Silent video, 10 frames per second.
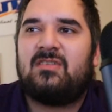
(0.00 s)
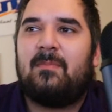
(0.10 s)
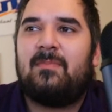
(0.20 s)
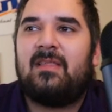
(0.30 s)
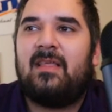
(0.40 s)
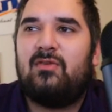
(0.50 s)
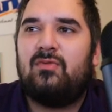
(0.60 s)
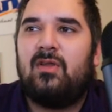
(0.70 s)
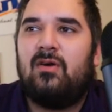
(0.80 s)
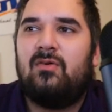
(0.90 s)
something that you
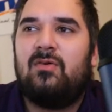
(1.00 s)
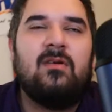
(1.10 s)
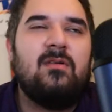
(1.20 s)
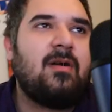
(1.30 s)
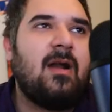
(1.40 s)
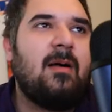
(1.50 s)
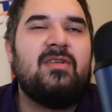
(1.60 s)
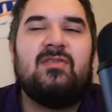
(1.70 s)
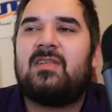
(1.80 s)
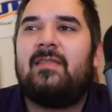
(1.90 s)
know.
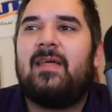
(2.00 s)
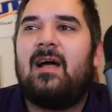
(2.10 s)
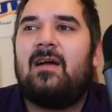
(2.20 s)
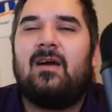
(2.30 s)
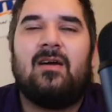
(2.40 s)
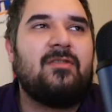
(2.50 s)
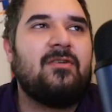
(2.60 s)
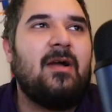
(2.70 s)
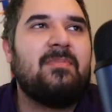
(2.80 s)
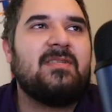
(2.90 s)
Probably you saw that
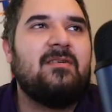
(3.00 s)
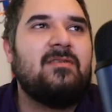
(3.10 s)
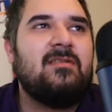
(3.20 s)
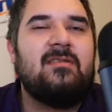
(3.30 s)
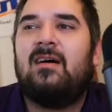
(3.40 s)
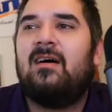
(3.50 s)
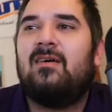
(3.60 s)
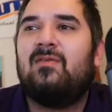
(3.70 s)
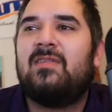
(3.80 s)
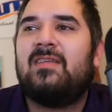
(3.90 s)
Arthur episode
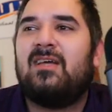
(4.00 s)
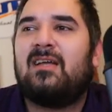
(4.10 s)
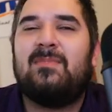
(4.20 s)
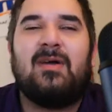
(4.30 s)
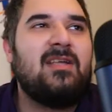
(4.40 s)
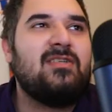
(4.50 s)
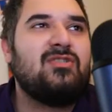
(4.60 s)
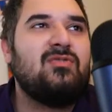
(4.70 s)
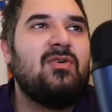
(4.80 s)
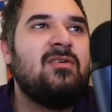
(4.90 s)
where they talk about
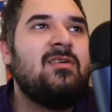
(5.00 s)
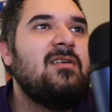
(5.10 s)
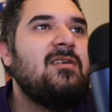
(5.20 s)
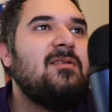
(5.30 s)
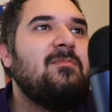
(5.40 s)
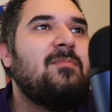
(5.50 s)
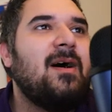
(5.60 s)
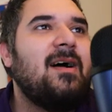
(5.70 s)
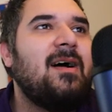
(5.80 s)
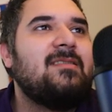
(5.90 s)
H2O.
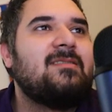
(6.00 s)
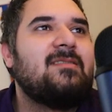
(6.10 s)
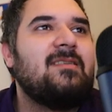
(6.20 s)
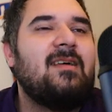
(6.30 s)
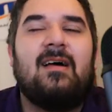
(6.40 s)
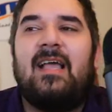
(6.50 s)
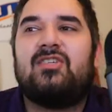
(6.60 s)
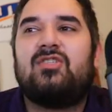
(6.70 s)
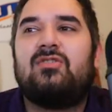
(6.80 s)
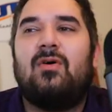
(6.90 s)
But
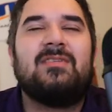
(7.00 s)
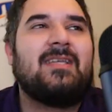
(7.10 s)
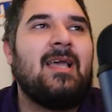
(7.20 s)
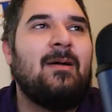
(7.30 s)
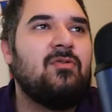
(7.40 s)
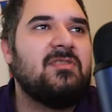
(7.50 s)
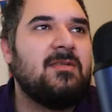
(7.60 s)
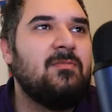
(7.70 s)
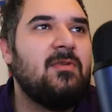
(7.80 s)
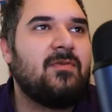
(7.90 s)
H2O is the chemical
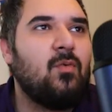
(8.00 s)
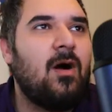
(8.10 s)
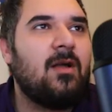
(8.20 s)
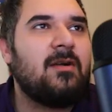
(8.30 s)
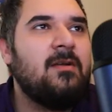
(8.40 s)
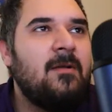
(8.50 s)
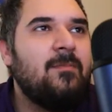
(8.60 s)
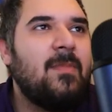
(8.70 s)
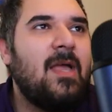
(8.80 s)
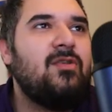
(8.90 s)
symbol for water.
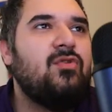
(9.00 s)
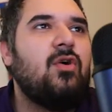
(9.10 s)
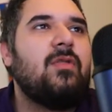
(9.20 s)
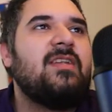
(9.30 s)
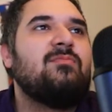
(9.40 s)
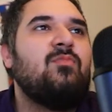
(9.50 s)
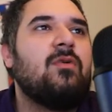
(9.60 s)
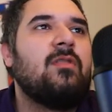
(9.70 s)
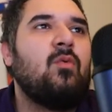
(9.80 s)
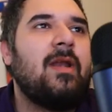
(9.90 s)
And you know that it's
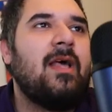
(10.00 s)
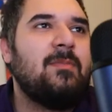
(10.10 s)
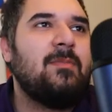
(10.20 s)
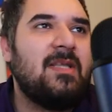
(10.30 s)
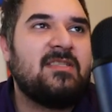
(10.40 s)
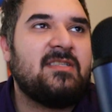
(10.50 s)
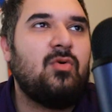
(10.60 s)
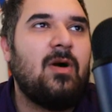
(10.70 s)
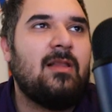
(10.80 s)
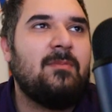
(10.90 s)
more than one element. It's
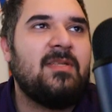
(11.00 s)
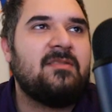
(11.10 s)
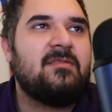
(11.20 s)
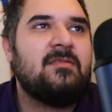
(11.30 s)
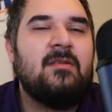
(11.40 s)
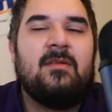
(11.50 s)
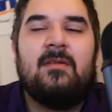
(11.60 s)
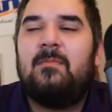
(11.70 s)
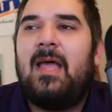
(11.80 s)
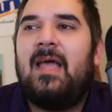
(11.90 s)
two elements.
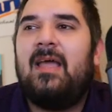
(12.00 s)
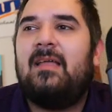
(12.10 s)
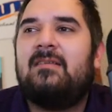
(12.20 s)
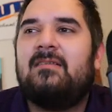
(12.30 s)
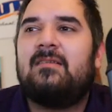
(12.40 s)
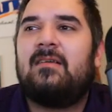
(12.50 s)
And